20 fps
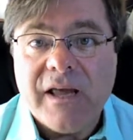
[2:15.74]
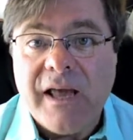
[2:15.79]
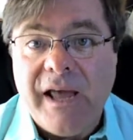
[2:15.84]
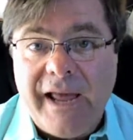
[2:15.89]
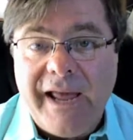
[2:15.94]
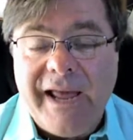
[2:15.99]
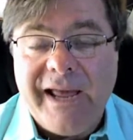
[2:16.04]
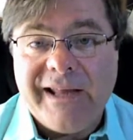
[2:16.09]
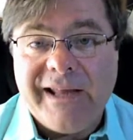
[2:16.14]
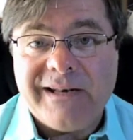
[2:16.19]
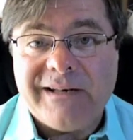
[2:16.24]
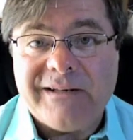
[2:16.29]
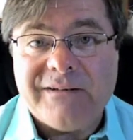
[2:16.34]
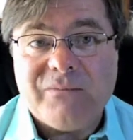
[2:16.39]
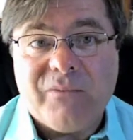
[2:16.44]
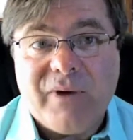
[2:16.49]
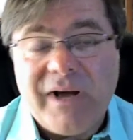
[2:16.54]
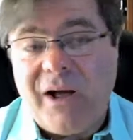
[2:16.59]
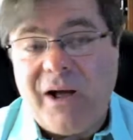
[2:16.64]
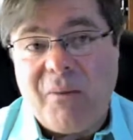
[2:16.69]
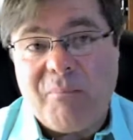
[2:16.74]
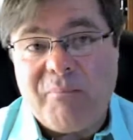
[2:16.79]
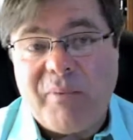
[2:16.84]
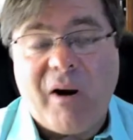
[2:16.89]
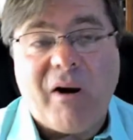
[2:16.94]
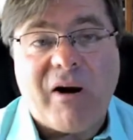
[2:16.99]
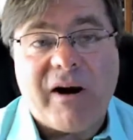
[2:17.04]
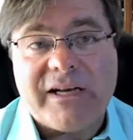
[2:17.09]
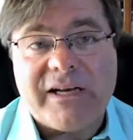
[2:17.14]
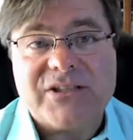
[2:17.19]
And, well,
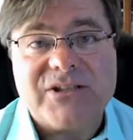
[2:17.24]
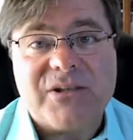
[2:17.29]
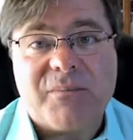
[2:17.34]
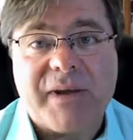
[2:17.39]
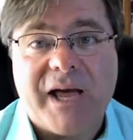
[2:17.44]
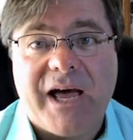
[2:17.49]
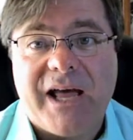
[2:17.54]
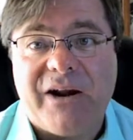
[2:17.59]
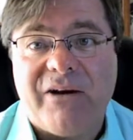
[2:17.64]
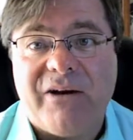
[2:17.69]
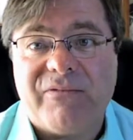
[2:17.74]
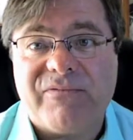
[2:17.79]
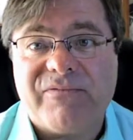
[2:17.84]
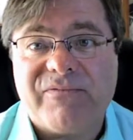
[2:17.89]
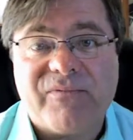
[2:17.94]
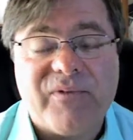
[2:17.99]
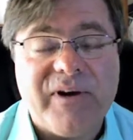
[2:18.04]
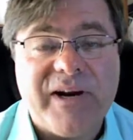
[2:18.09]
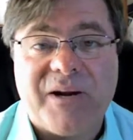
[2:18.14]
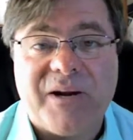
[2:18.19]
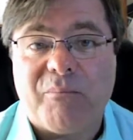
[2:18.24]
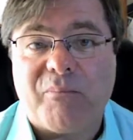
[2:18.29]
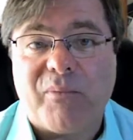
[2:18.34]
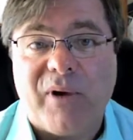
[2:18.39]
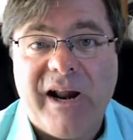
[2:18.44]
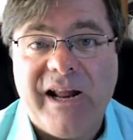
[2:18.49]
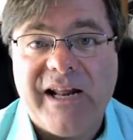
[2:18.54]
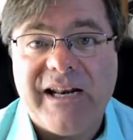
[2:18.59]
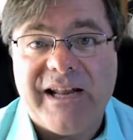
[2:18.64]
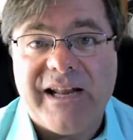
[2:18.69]
barring some kind of freak
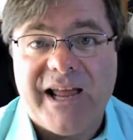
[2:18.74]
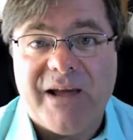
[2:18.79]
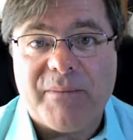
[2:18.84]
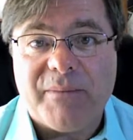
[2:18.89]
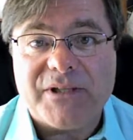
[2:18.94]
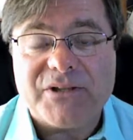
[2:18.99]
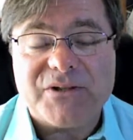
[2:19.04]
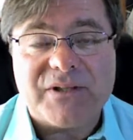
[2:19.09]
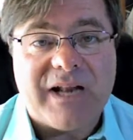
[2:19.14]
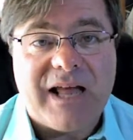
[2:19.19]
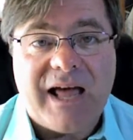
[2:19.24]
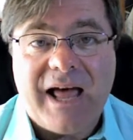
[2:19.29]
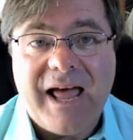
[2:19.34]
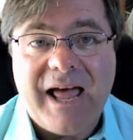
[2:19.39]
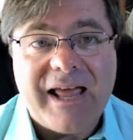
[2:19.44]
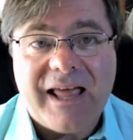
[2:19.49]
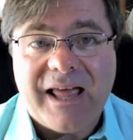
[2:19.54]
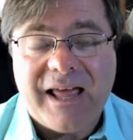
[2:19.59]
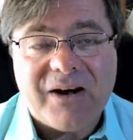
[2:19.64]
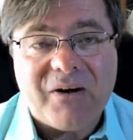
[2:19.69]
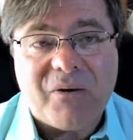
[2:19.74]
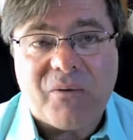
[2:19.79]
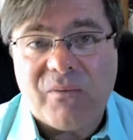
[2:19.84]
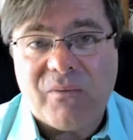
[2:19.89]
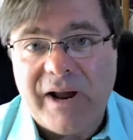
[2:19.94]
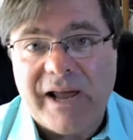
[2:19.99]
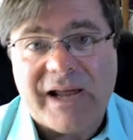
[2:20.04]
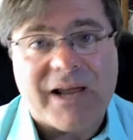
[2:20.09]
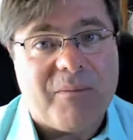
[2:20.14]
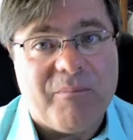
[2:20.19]
brain damage, and I, I don't
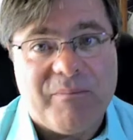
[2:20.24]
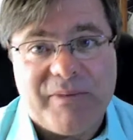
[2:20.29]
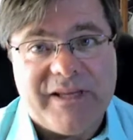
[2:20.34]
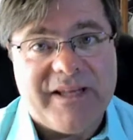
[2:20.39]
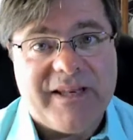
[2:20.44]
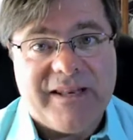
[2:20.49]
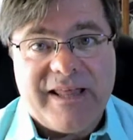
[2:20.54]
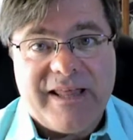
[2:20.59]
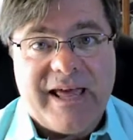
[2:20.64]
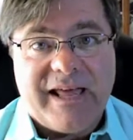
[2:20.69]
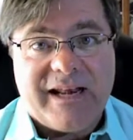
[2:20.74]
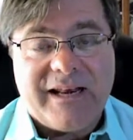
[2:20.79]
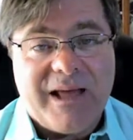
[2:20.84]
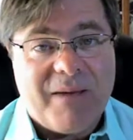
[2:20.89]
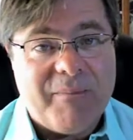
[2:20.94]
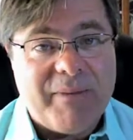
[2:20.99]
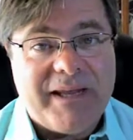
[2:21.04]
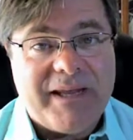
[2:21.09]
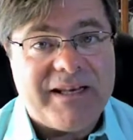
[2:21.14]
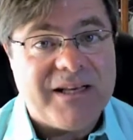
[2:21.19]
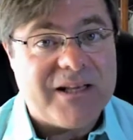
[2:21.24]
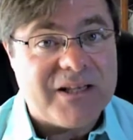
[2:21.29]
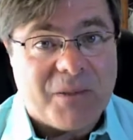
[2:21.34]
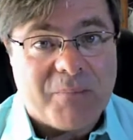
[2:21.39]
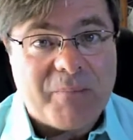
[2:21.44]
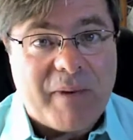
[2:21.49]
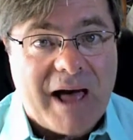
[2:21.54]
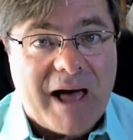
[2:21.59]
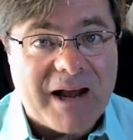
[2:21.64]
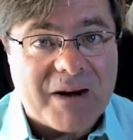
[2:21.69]
recommend that. I mean, a
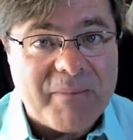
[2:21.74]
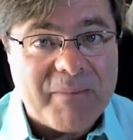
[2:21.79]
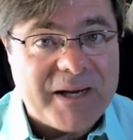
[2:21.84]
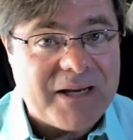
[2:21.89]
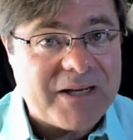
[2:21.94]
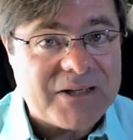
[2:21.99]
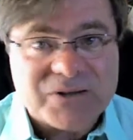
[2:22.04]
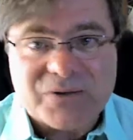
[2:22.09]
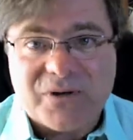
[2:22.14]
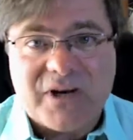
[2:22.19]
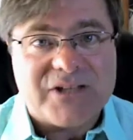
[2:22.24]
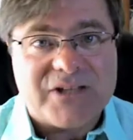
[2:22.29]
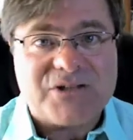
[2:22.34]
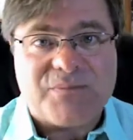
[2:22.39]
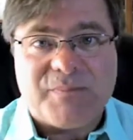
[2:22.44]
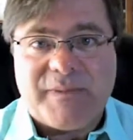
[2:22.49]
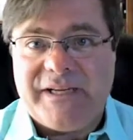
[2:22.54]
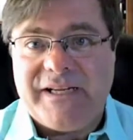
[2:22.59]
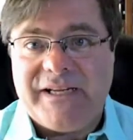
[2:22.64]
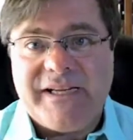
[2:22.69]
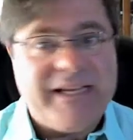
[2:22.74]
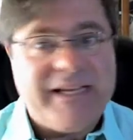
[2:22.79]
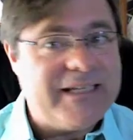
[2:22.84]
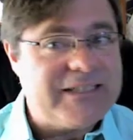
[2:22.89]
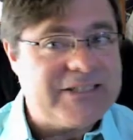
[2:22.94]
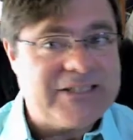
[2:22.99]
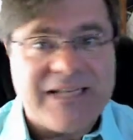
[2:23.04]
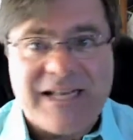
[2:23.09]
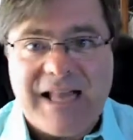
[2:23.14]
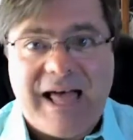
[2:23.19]
lobotomy, trust me,
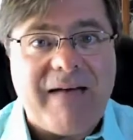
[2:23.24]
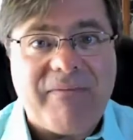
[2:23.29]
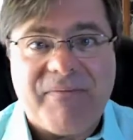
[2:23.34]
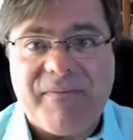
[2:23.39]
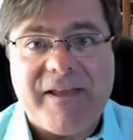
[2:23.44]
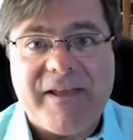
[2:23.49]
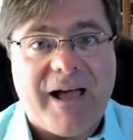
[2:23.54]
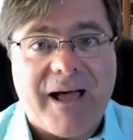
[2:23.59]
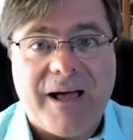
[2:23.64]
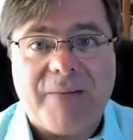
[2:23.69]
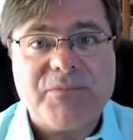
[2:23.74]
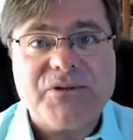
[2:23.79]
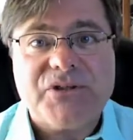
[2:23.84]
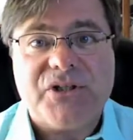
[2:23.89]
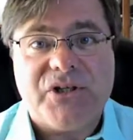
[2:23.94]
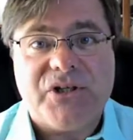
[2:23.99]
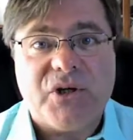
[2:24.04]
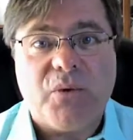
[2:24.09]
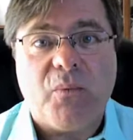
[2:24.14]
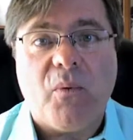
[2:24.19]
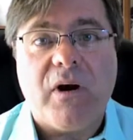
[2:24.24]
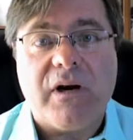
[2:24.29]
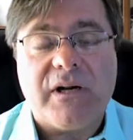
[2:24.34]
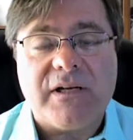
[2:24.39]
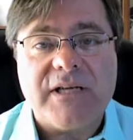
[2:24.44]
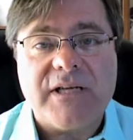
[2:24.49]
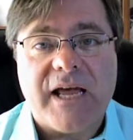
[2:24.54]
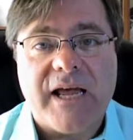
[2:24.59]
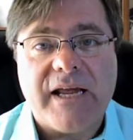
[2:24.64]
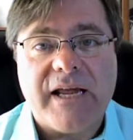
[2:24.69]
it's not the option you want to
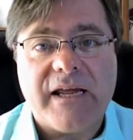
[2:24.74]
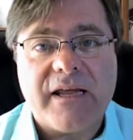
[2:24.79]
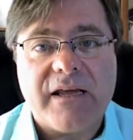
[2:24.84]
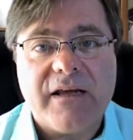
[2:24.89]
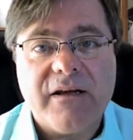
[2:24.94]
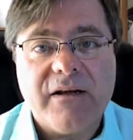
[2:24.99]
take.